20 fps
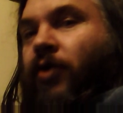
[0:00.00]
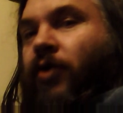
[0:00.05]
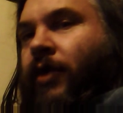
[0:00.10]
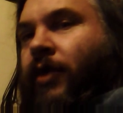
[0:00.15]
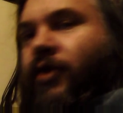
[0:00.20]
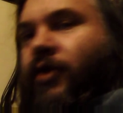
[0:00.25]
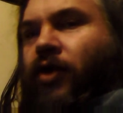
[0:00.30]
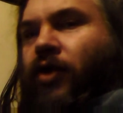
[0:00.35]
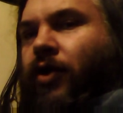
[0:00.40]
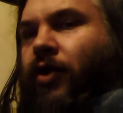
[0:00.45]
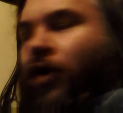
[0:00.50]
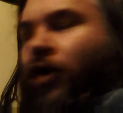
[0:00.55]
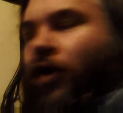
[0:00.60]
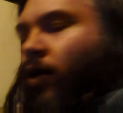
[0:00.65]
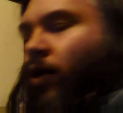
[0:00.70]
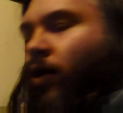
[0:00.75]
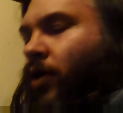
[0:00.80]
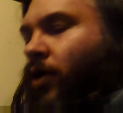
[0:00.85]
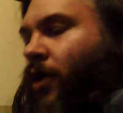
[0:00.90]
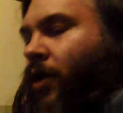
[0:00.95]
He's not not
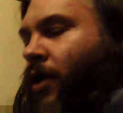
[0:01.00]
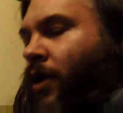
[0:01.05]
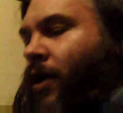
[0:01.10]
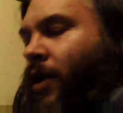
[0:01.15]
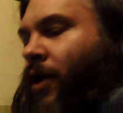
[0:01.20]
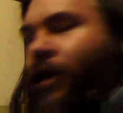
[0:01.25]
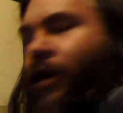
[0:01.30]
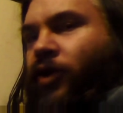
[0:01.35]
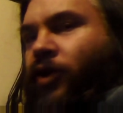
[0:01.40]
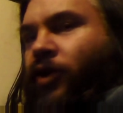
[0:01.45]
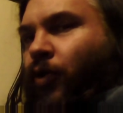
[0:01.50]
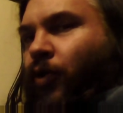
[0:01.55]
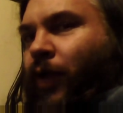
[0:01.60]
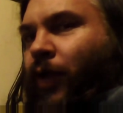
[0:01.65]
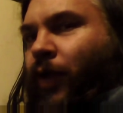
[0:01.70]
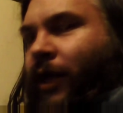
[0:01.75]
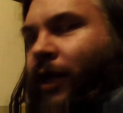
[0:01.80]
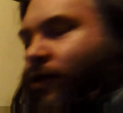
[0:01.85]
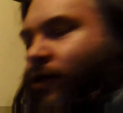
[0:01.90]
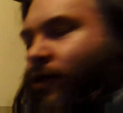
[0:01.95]
he's not
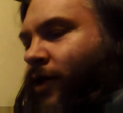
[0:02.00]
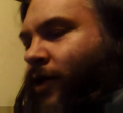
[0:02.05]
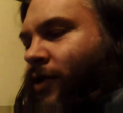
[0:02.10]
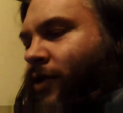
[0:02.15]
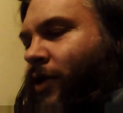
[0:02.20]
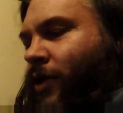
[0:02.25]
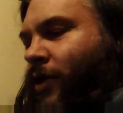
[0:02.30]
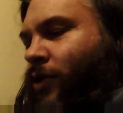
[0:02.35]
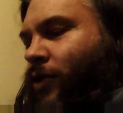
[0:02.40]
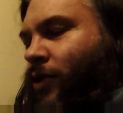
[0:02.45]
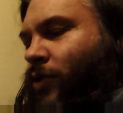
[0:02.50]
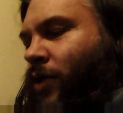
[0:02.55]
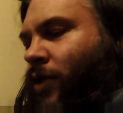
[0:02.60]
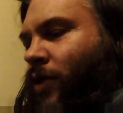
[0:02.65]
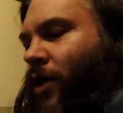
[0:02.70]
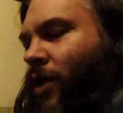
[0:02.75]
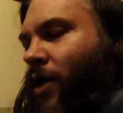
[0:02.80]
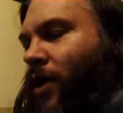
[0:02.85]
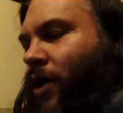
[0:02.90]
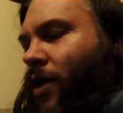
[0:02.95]
really a transsexual.
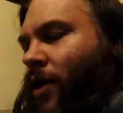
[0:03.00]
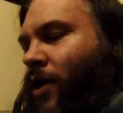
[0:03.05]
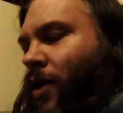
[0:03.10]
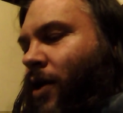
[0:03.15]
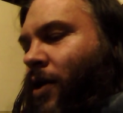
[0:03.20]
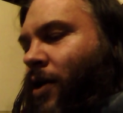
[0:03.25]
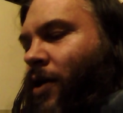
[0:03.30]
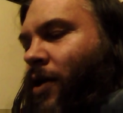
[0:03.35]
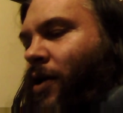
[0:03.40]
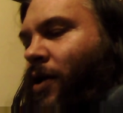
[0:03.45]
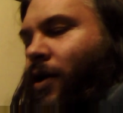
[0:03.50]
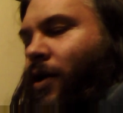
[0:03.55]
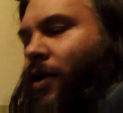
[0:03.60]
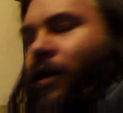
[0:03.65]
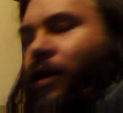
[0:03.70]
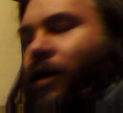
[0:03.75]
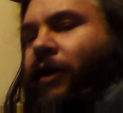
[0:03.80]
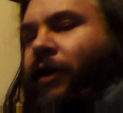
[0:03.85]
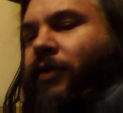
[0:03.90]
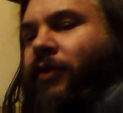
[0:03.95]
Uh,
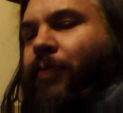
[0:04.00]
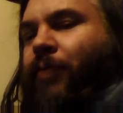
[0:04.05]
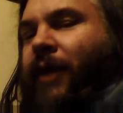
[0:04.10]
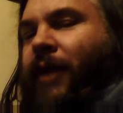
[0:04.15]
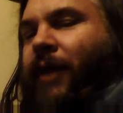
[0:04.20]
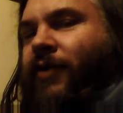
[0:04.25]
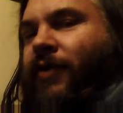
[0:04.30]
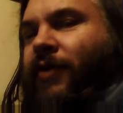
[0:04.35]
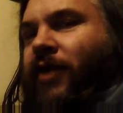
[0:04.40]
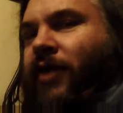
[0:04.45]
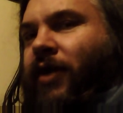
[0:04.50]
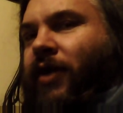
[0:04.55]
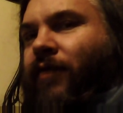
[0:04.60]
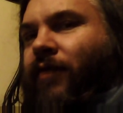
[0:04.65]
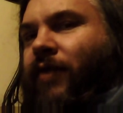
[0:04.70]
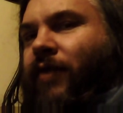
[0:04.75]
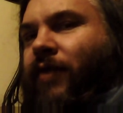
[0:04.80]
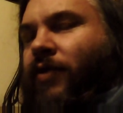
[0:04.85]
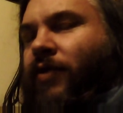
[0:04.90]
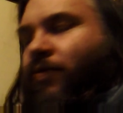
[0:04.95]
he doesn't practice any of
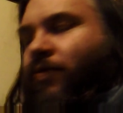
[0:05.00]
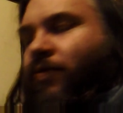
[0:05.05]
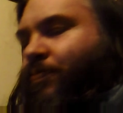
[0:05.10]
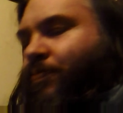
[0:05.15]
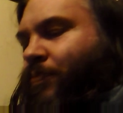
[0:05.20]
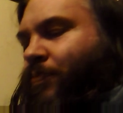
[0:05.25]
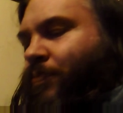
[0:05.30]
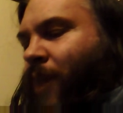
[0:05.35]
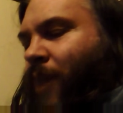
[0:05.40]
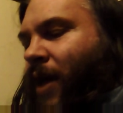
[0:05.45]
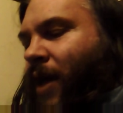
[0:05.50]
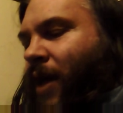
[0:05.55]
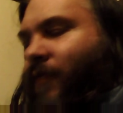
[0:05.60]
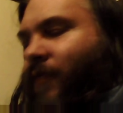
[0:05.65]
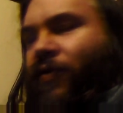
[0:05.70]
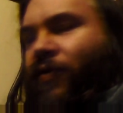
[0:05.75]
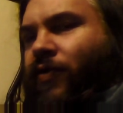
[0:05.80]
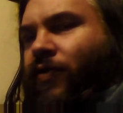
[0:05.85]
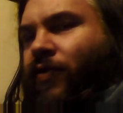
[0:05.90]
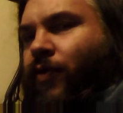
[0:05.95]
those
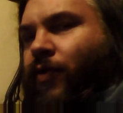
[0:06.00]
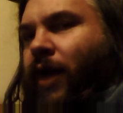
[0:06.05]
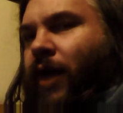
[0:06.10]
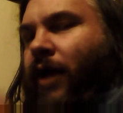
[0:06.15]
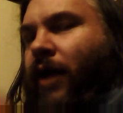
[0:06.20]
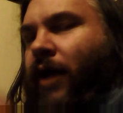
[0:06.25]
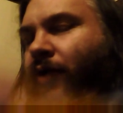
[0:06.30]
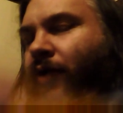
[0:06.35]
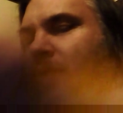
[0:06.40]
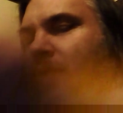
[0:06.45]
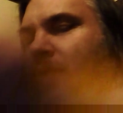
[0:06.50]
behaviors in reality.